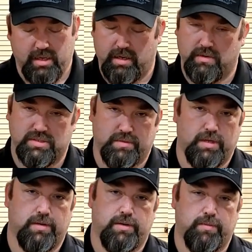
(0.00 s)
You know, some
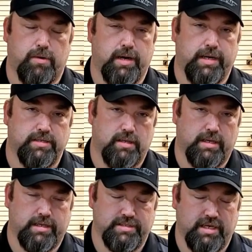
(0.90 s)
other brands
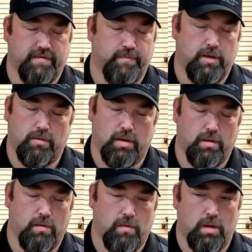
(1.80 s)
like CF
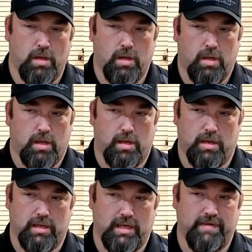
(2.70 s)
Moto,
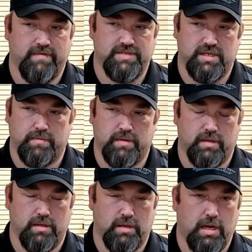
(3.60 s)
even some of
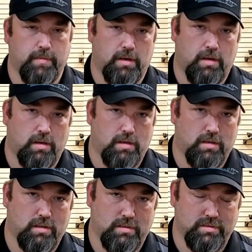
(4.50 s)
the
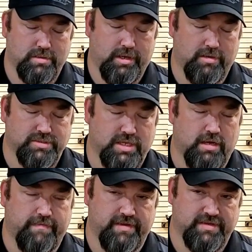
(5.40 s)
Yamaha, you know,
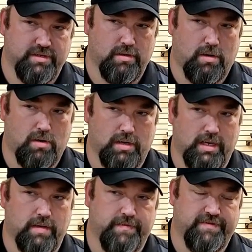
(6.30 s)
stuff is a little hard to
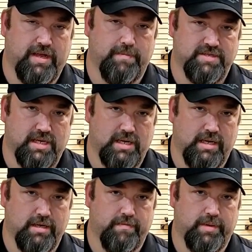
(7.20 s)
get on the side-by-side
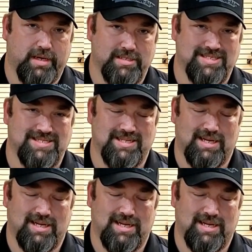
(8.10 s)
end of, because it's,